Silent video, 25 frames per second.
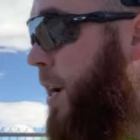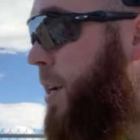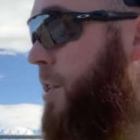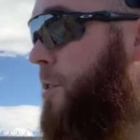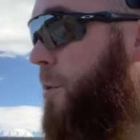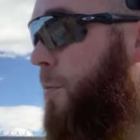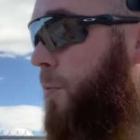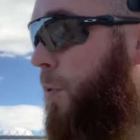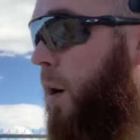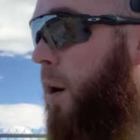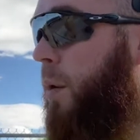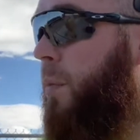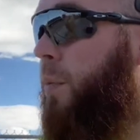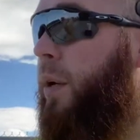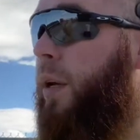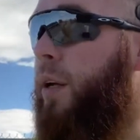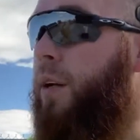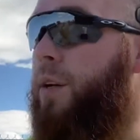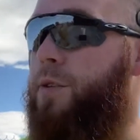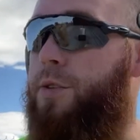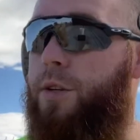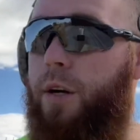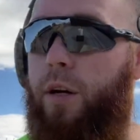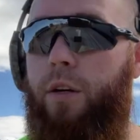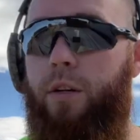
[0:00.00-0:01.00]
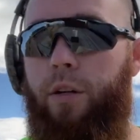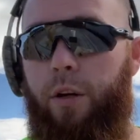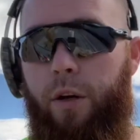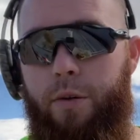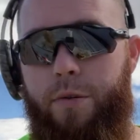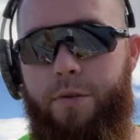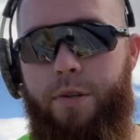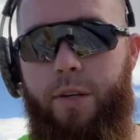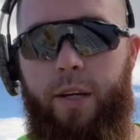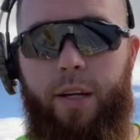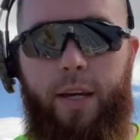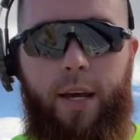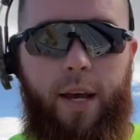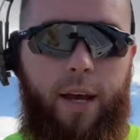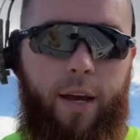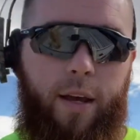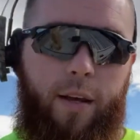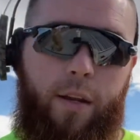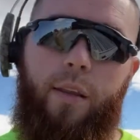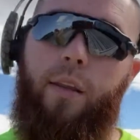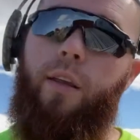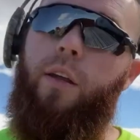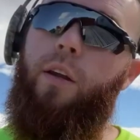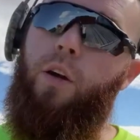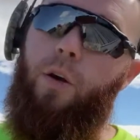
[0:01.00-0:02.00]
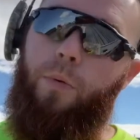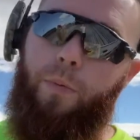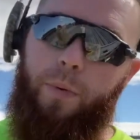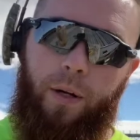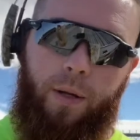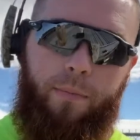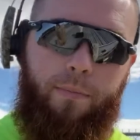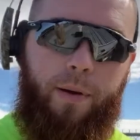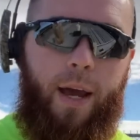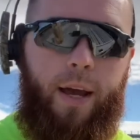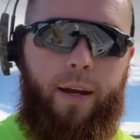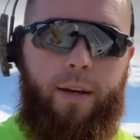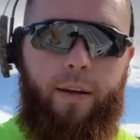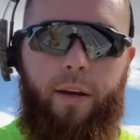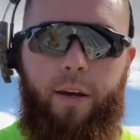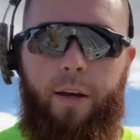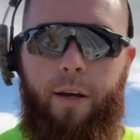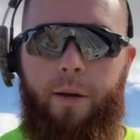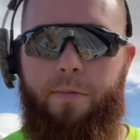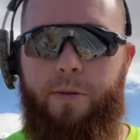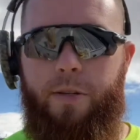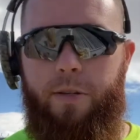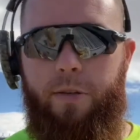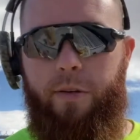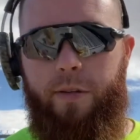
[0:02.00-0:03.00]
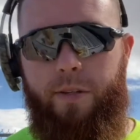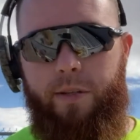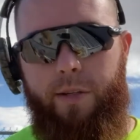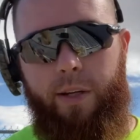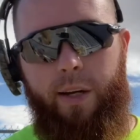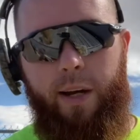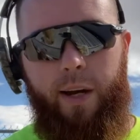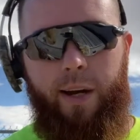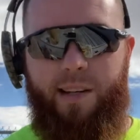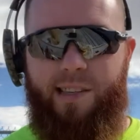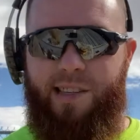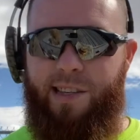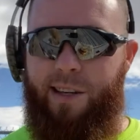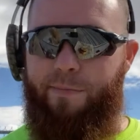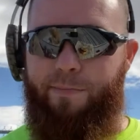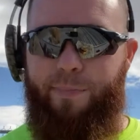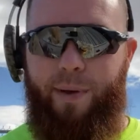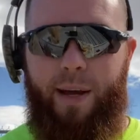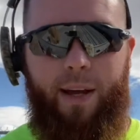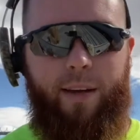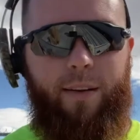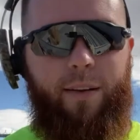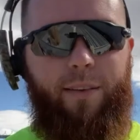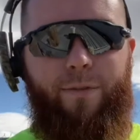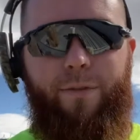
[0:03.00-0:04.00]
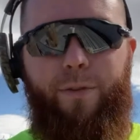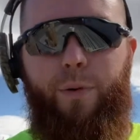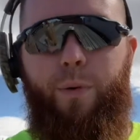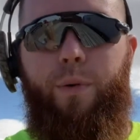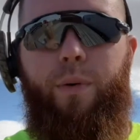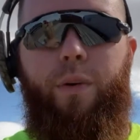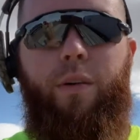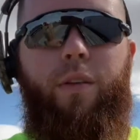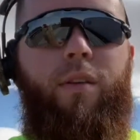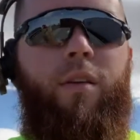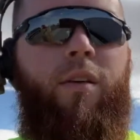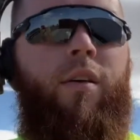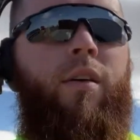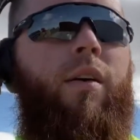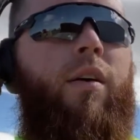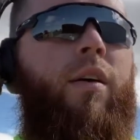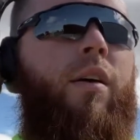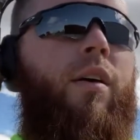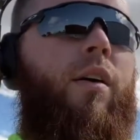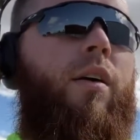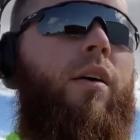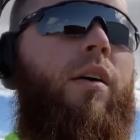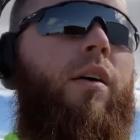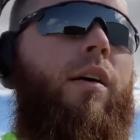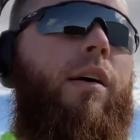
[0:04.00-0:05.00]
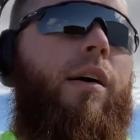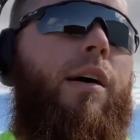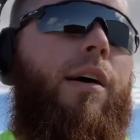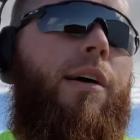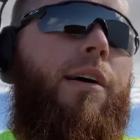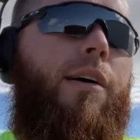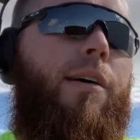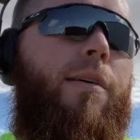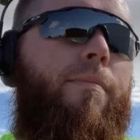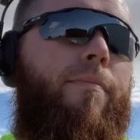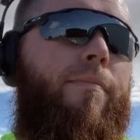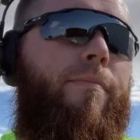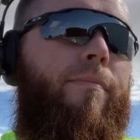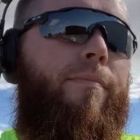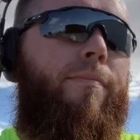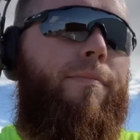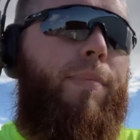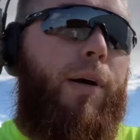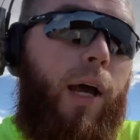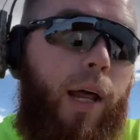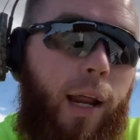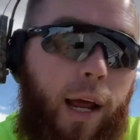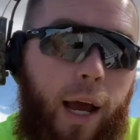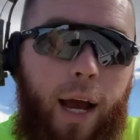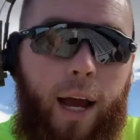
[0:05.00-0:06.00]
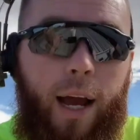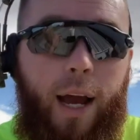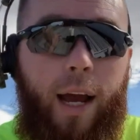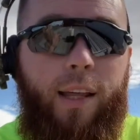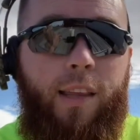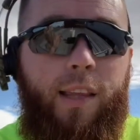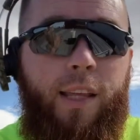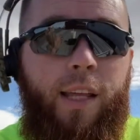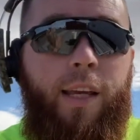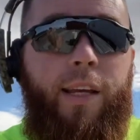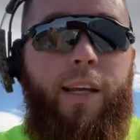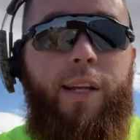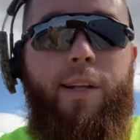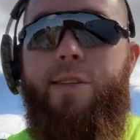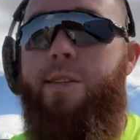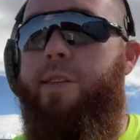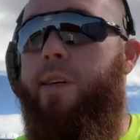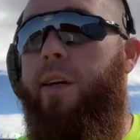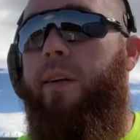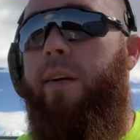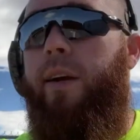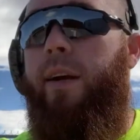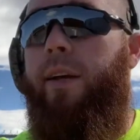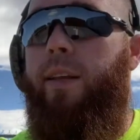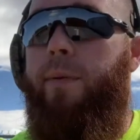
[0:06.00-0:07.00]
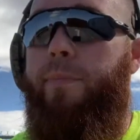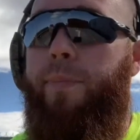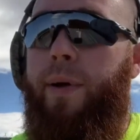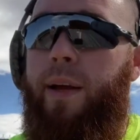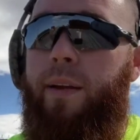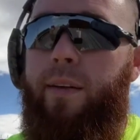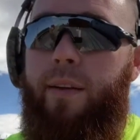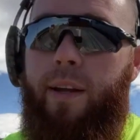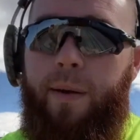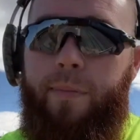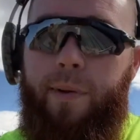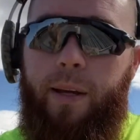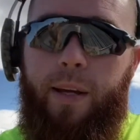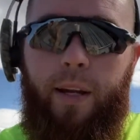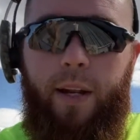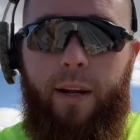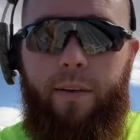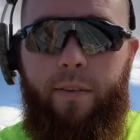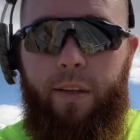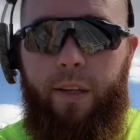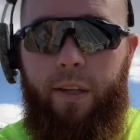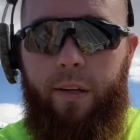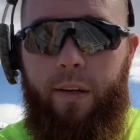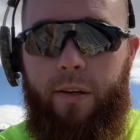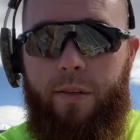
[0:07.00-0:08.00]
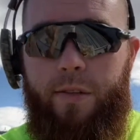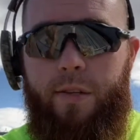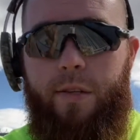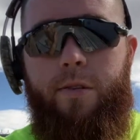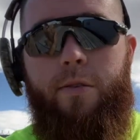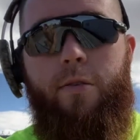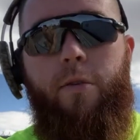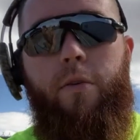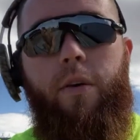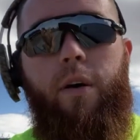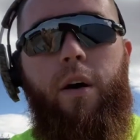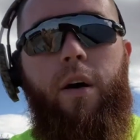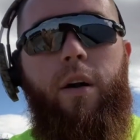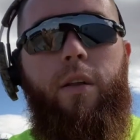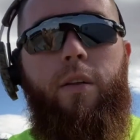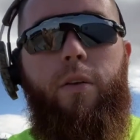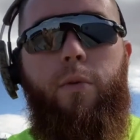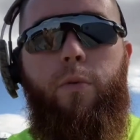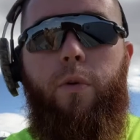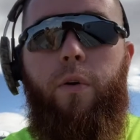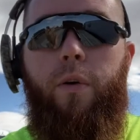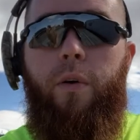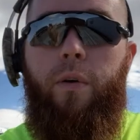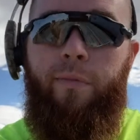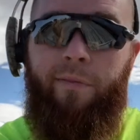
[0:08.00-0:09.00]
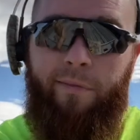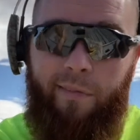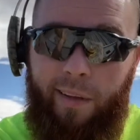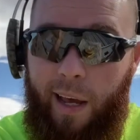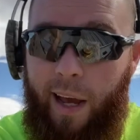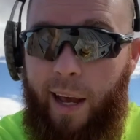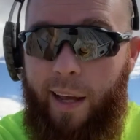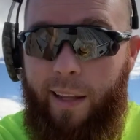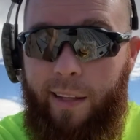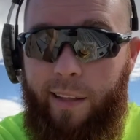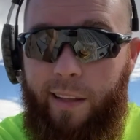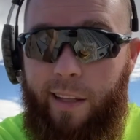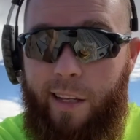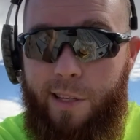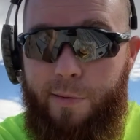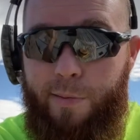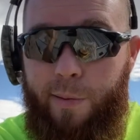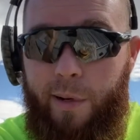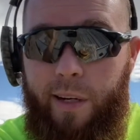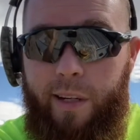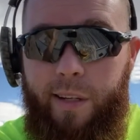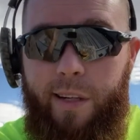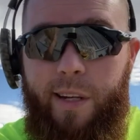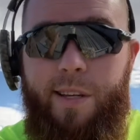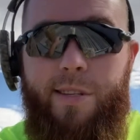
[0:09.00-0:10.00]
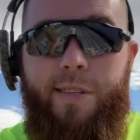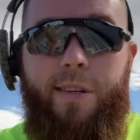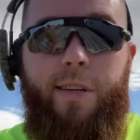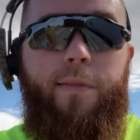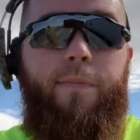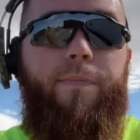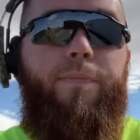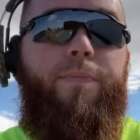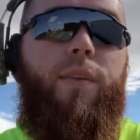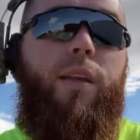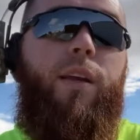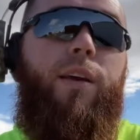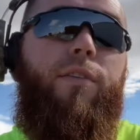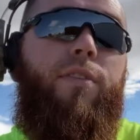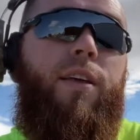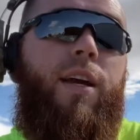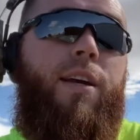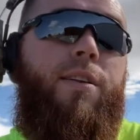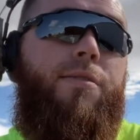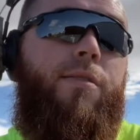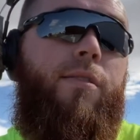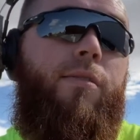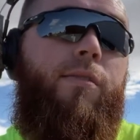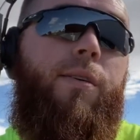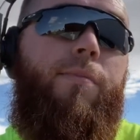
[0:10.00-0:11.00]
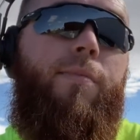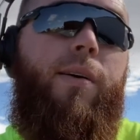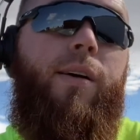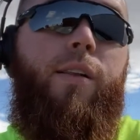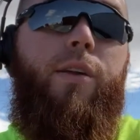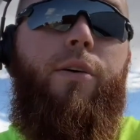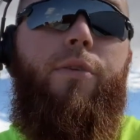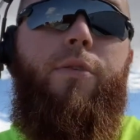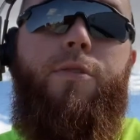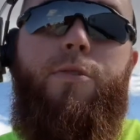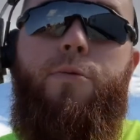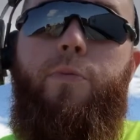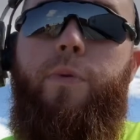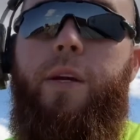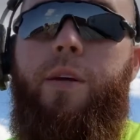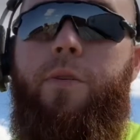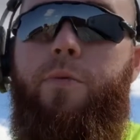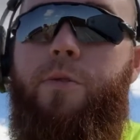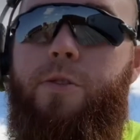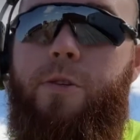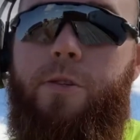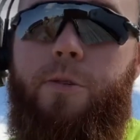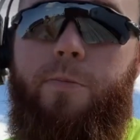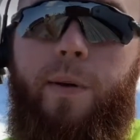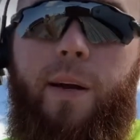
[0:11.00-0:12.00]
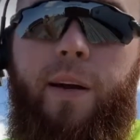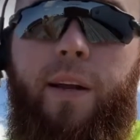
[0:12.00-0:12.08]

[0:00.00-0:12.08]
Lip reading: are probably going to start closing again and then opening back up. So it's a constant back and forth. But I think, considering the pandemic and everything else that's going on in the world, I think that's pretty decent if that's only my lowest week, which is about